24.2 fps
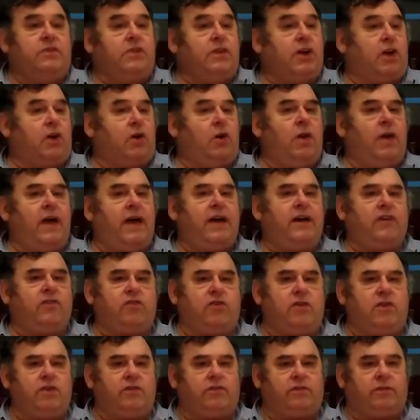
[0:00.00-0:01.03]

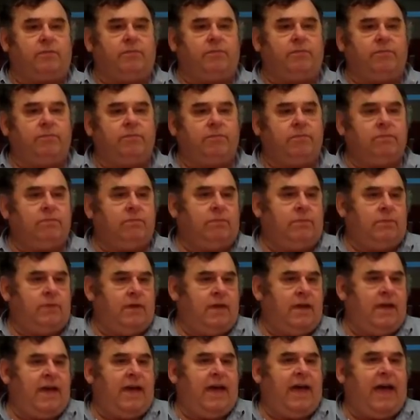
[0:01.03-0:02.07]
Nicolaitanism,
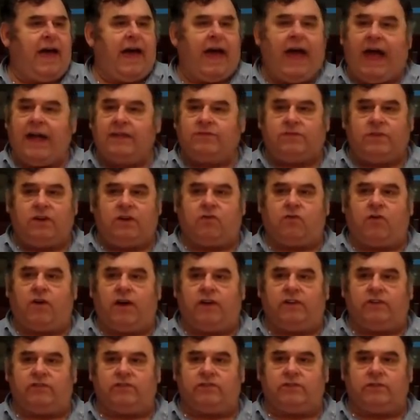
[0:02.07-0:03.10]

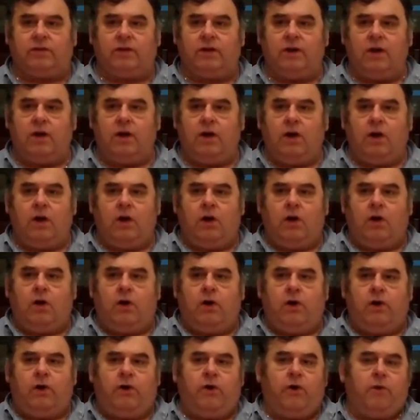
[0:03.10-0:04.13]
antichrist,
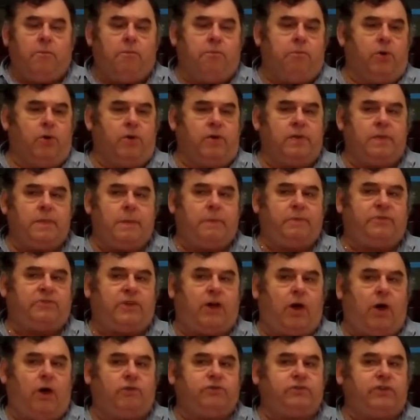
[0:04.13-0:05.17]
putting
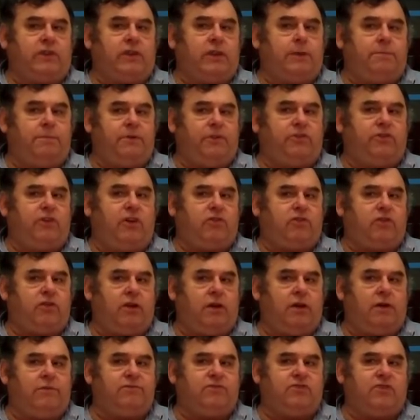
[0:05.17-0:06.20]
themselves in the
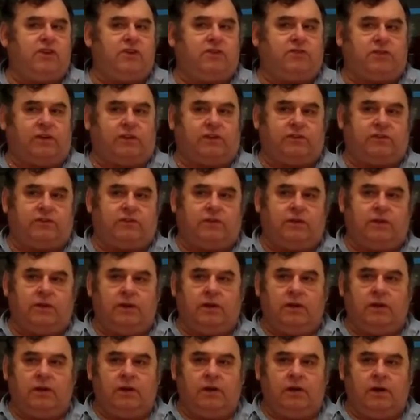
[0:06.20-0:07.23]
position of Jesus.
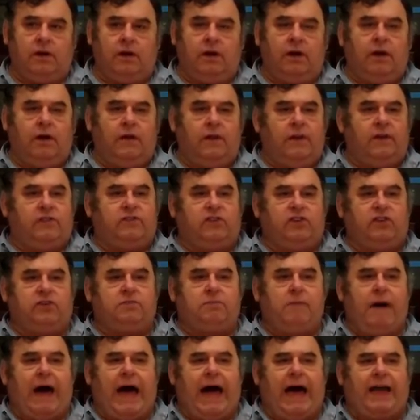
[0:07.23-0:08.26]
This
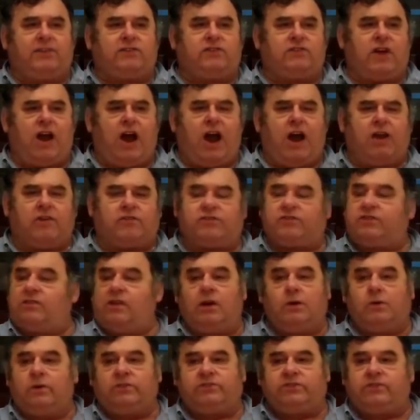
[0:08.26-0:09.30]
is my church.
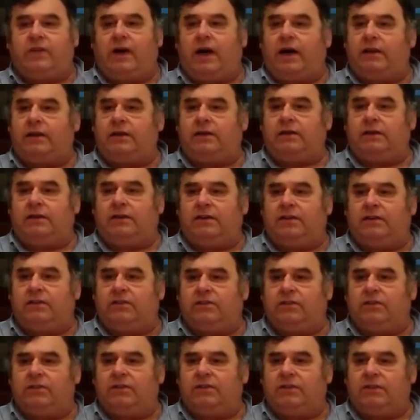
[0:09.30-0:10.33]
No, it's not.
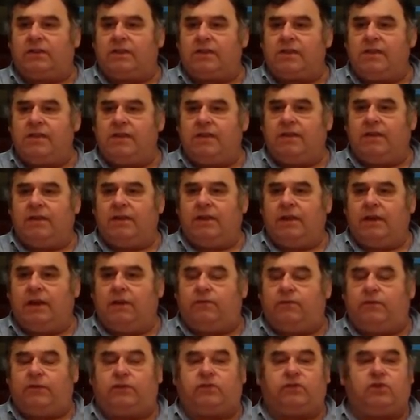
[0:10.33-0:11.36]

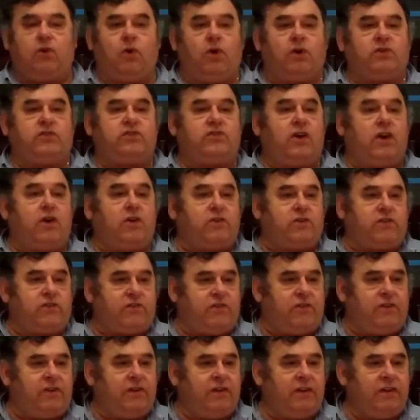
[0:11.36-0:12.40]
If it's your
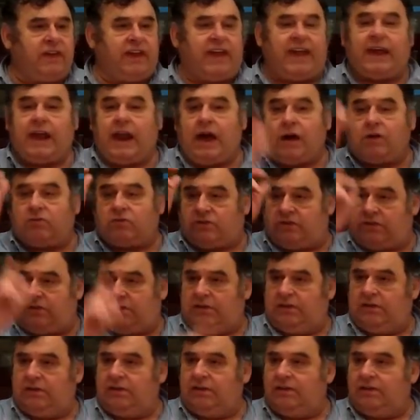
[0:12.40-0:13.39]
church, get out